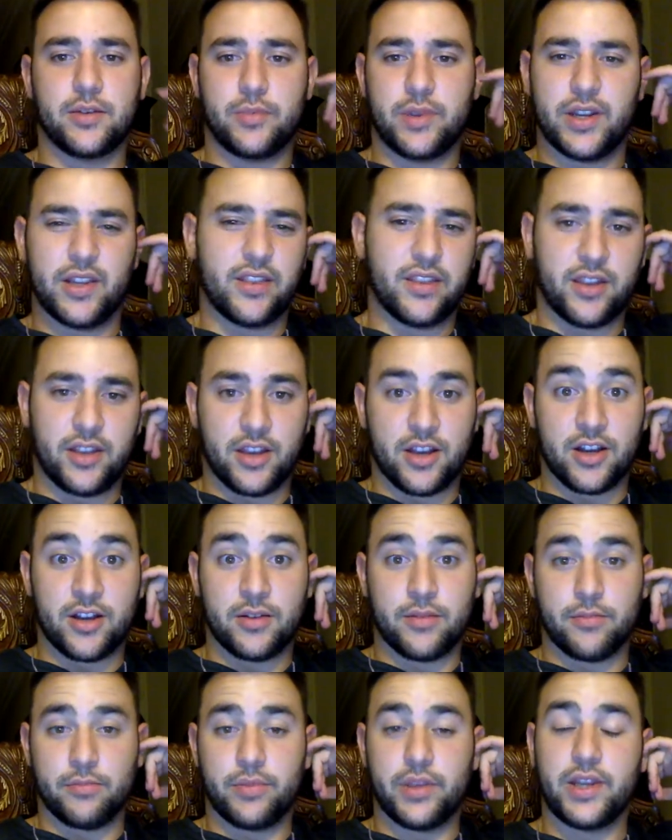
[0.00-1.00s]

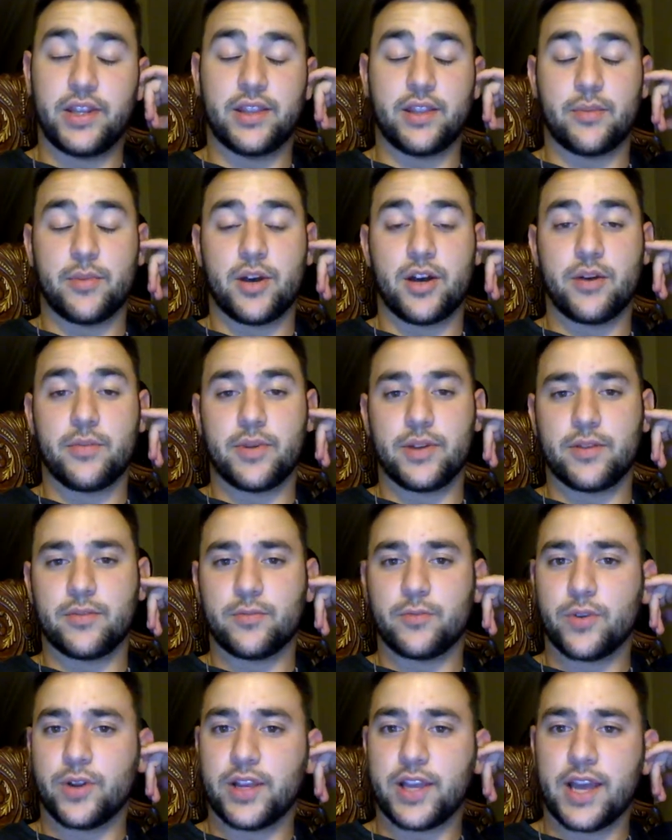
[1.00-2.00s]
beating them up and
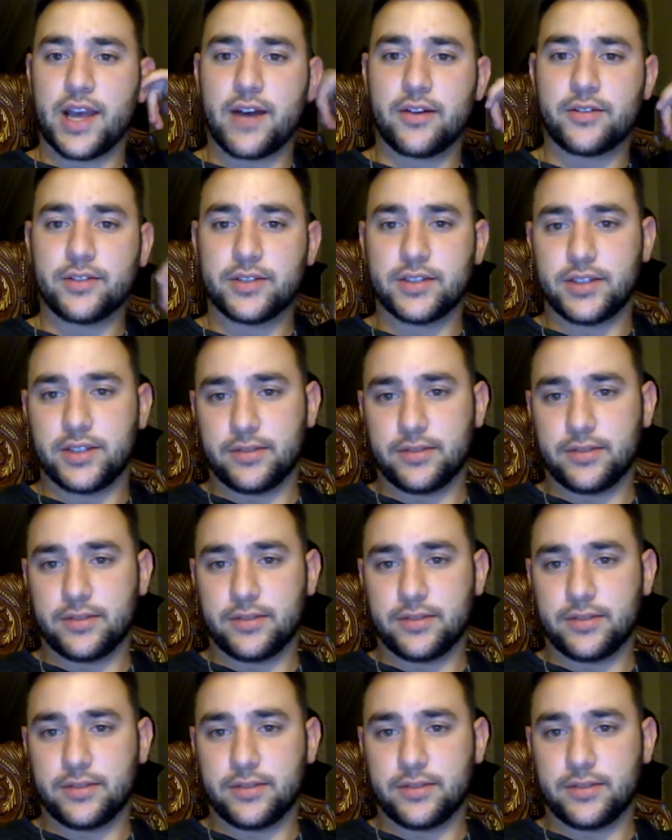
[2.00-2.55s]
running out.